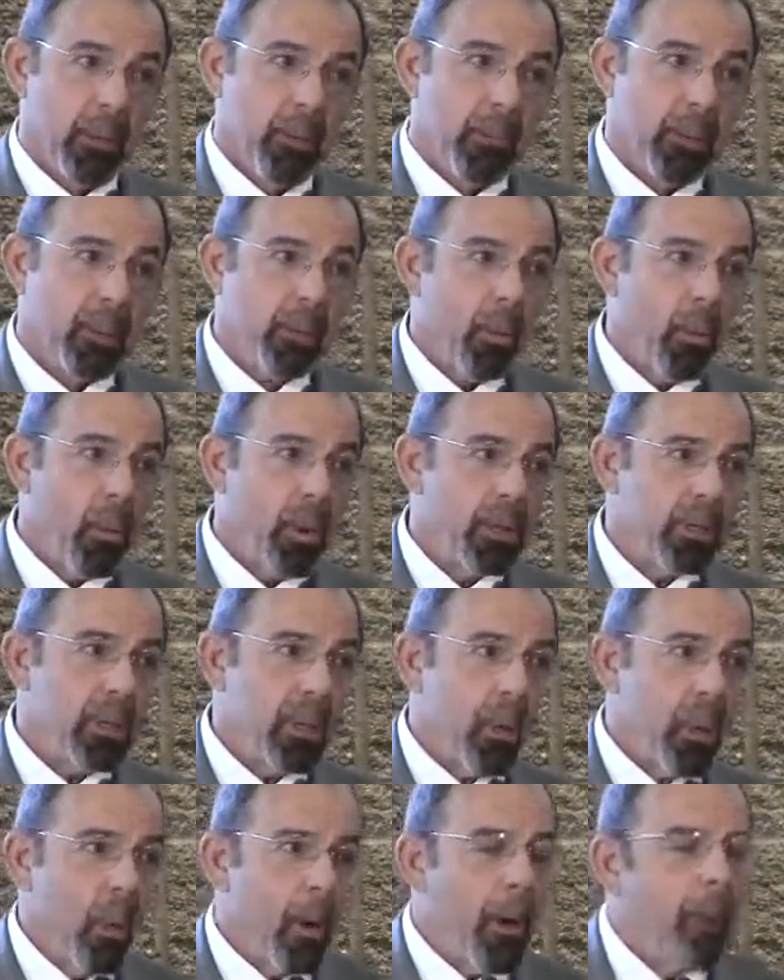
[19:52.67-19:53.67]
but
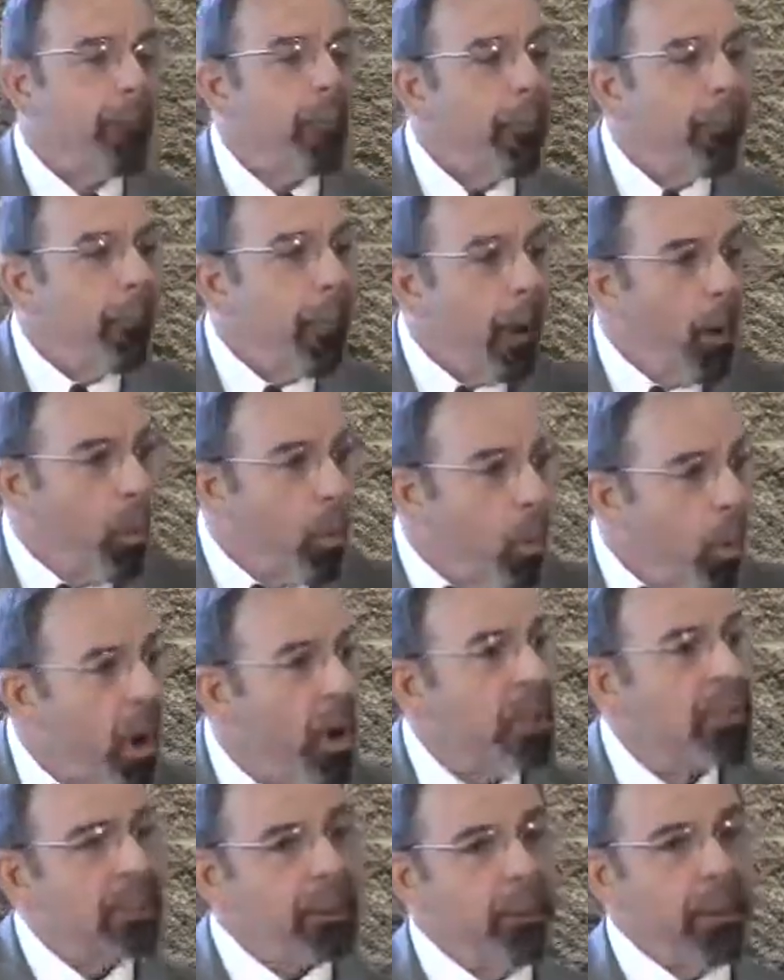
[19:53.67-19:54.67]

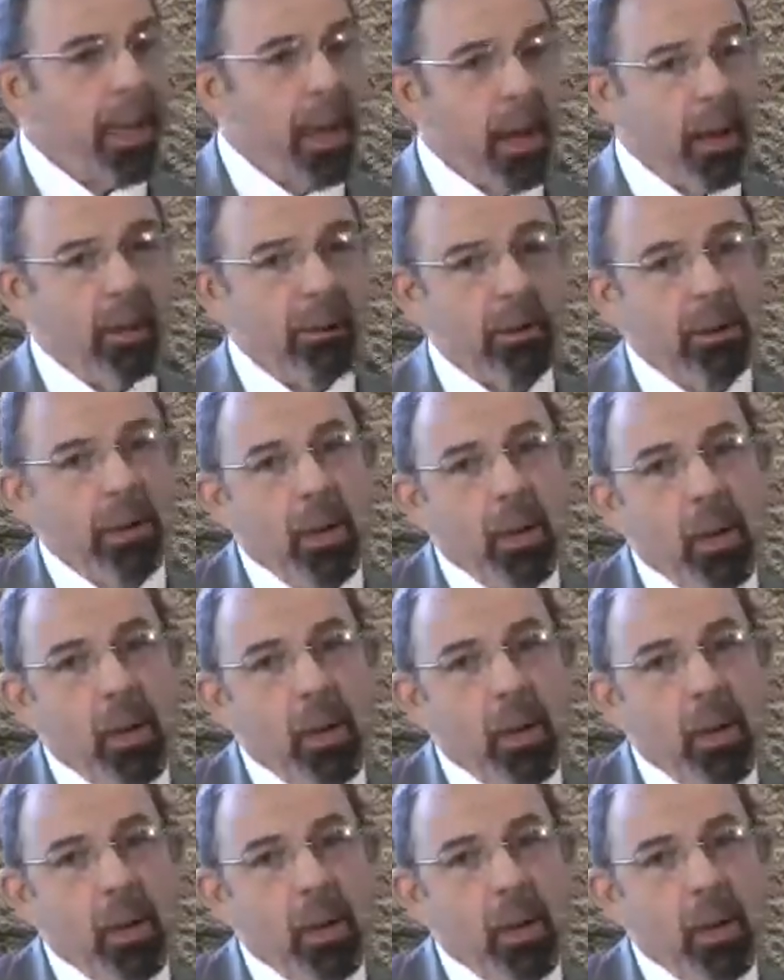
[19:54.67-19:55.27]
was about